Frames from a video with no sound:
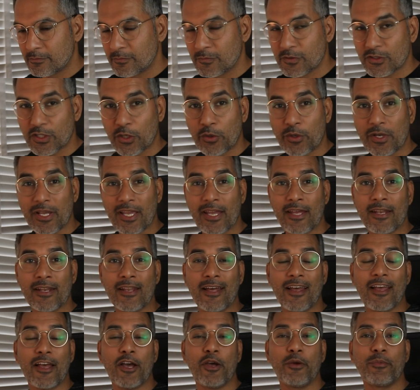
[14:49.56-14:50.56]
So again,
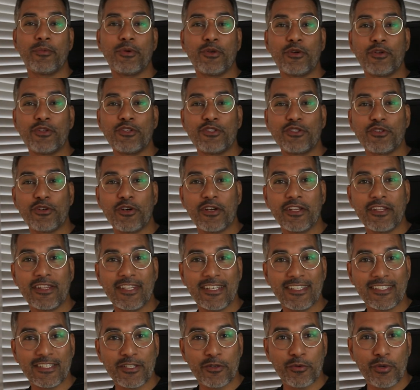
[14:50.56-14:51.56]
I hope you enjoyed
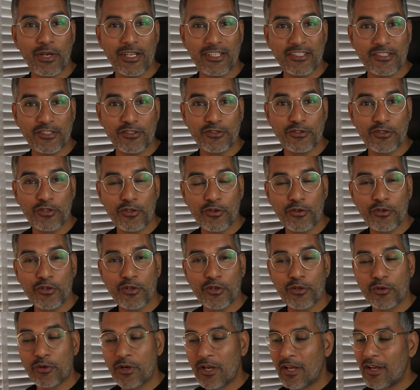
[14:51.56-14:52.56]
this quick
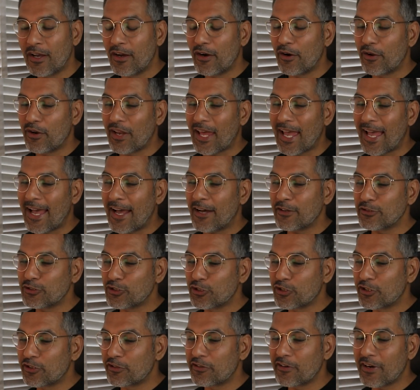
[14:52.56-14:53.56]
tutorial on how
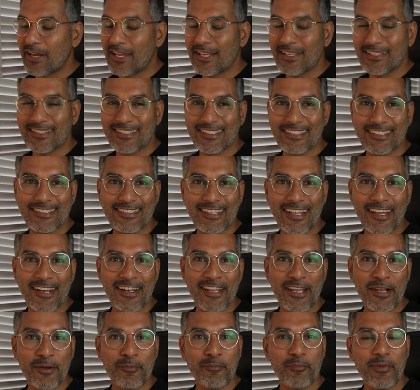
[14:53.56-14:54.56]
to create
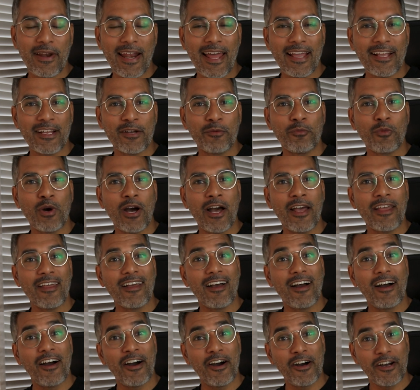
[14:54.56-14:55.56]
stunning black and white
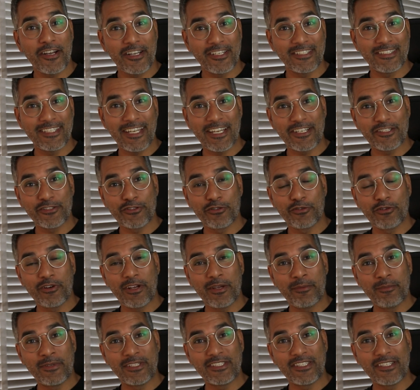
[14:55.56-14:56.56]
architectural
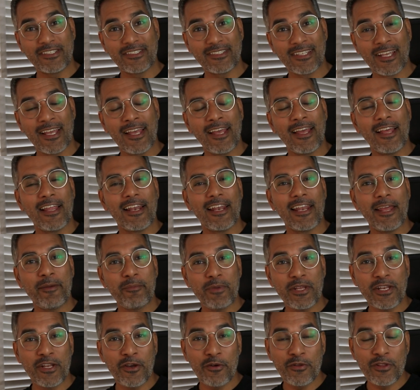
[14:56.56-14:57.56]
images. Let
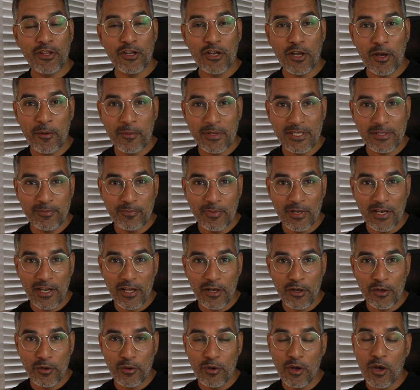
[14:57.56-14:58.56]
me know in the comments
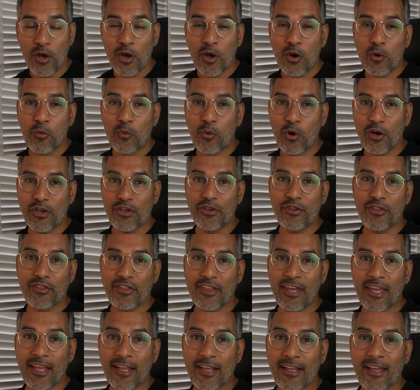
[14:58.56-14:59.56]
below what you
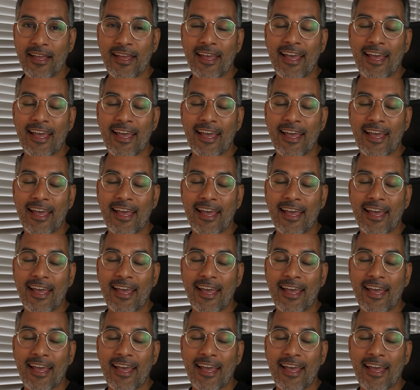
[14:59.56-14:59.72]
think,